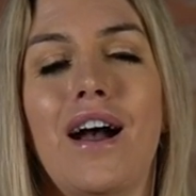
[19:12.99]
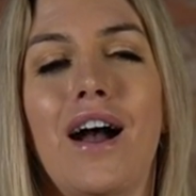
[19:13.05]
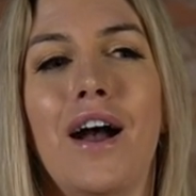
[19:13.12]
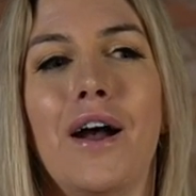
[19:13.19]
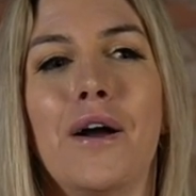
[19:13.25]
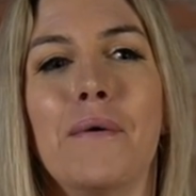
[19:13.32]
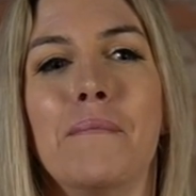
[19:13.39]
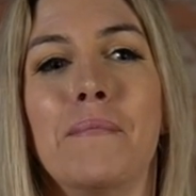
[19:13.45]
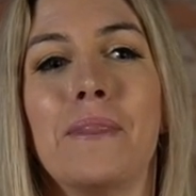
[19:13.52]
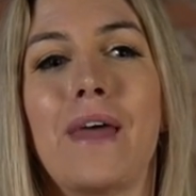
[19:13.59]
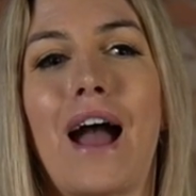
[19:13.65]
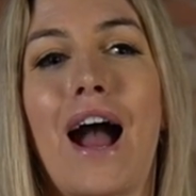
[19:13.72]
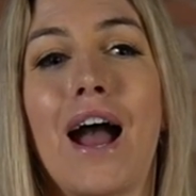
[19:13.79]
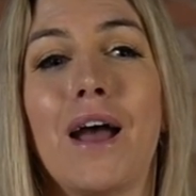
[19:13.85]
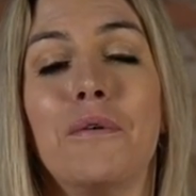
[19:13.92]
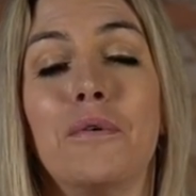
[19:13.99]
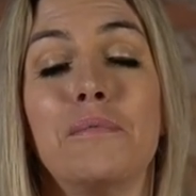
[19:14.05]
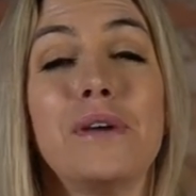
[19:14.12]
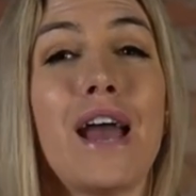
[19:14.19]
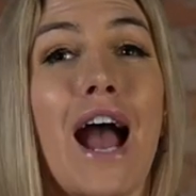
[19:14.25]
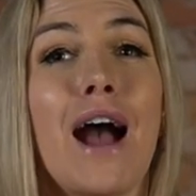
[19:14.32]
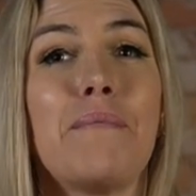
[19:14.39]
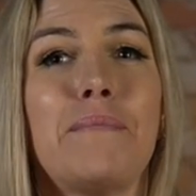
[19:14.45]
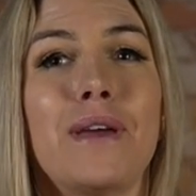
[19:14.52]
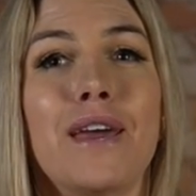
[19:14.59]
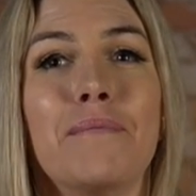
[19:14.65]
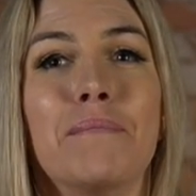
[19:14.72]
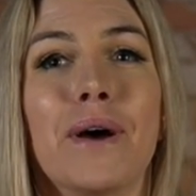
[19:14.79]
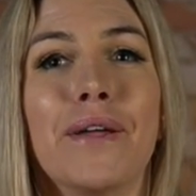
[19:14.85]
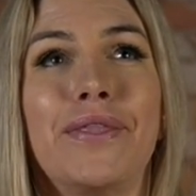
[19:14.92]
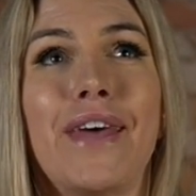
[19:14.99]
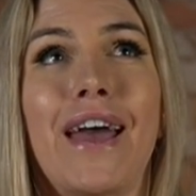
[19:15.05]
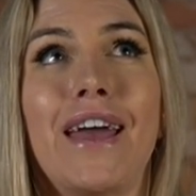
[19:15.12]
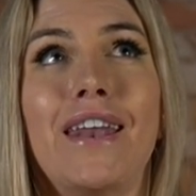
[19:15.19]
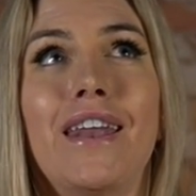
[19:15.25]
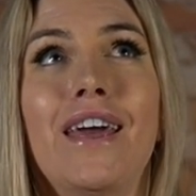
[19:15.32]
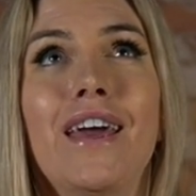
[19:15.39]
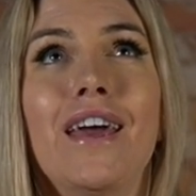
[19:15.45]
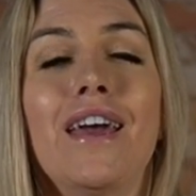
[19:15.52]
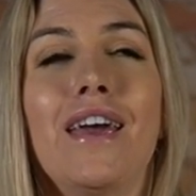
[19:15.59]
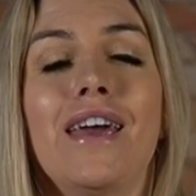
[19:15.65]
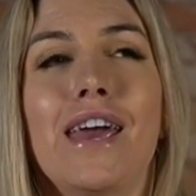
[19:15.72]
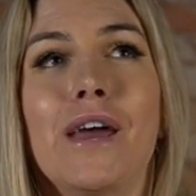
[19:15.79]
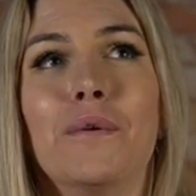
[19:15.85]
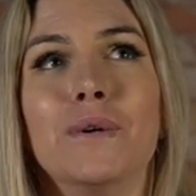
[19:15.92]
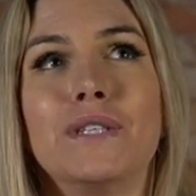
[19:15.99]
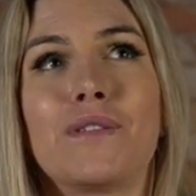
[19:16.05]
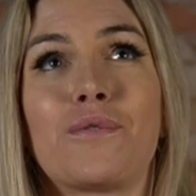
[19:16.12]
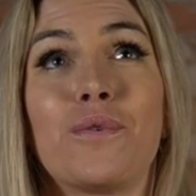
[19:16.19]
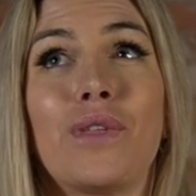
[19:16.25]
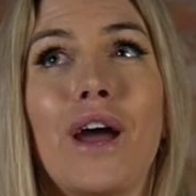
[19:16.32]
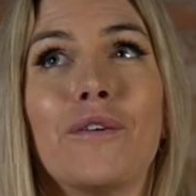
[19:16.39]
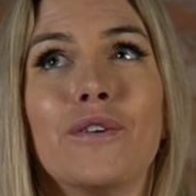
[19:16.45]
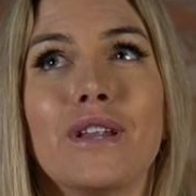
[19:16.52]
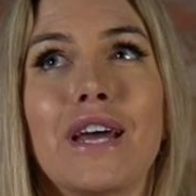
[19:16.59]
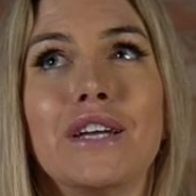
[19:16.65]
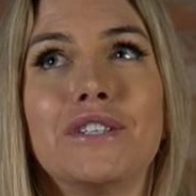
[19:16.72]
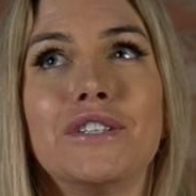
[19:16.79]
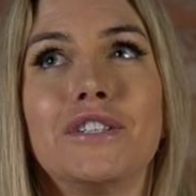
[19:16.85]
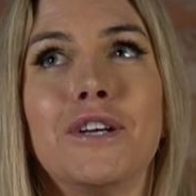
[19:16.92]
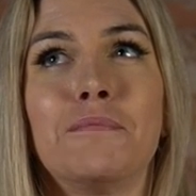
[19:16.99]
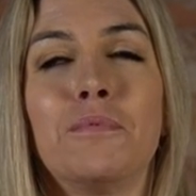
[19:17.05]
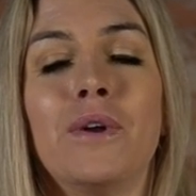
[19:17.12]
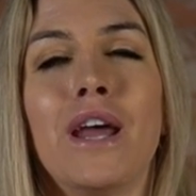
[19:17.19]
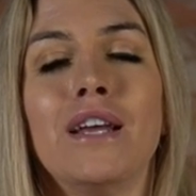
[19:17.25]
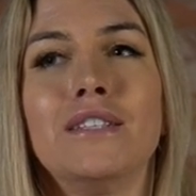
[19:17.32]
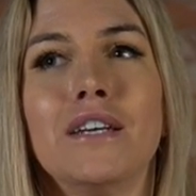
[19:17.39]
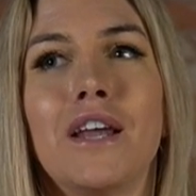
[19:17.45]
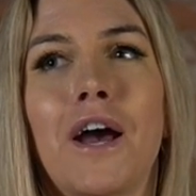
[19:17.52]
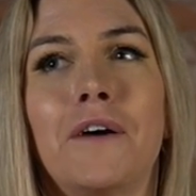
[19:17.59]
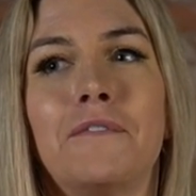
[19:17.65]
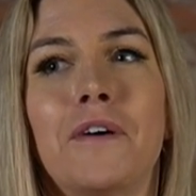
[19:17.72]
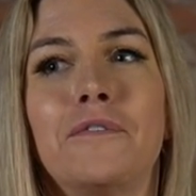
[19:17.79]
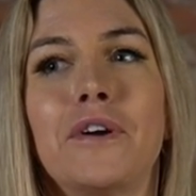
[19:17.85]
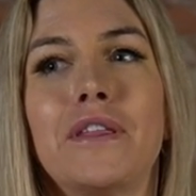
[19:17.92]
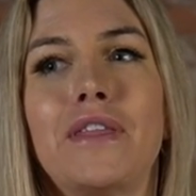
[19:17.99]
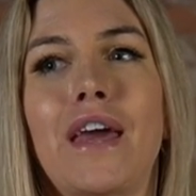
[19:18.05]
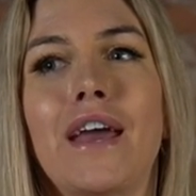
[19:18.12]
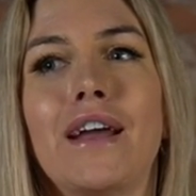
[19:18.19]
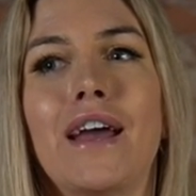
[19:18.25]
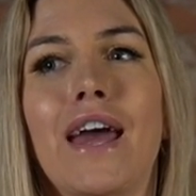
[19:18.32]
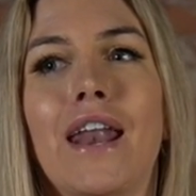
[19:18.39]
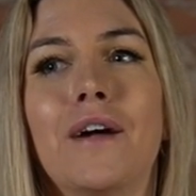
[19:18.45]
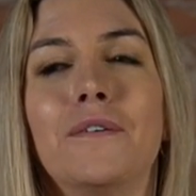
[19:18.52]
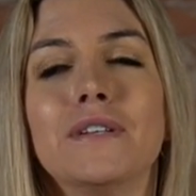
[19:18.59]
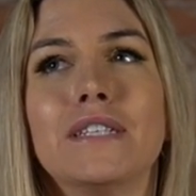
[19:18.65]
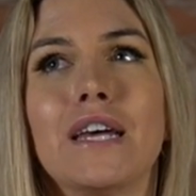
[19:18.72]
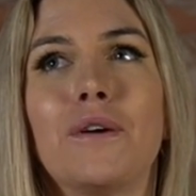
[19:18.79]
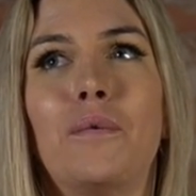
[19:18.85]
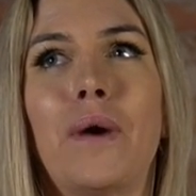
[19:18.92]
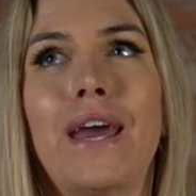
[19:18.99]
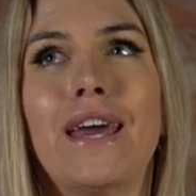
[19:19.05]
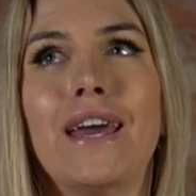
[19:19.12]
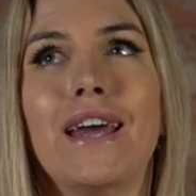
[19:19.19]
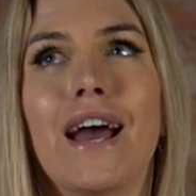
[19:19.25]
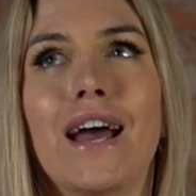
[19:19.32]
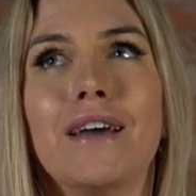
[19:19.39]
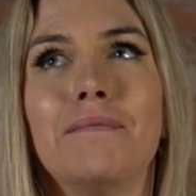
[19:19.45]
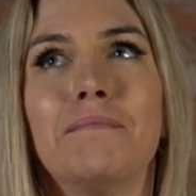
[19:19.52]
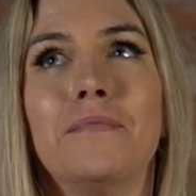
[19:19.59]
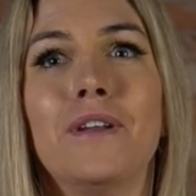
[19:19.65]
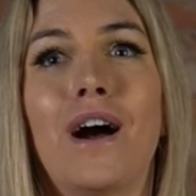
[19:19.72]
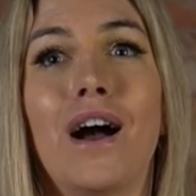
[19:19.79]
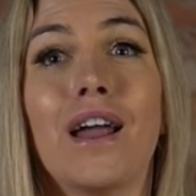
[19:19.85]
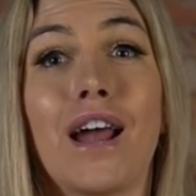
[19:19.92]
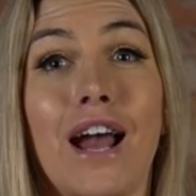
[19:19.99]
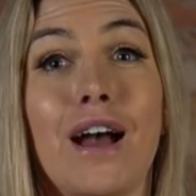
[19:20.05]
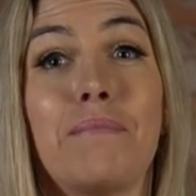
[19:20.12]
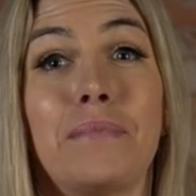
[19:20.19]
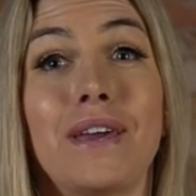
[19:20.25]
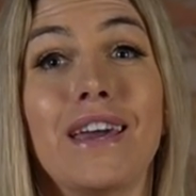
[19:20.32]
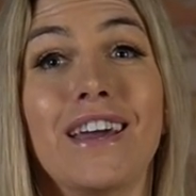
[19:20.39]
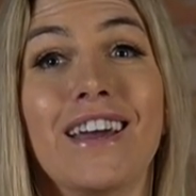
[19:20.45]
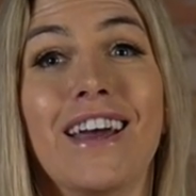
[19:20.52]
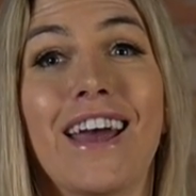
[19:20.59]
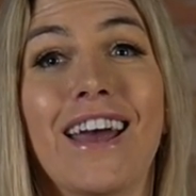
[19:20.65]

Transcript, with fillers: um, I will be happy. But then, it was through that relationship when I did have everything and I was like, wait, I'm not happy.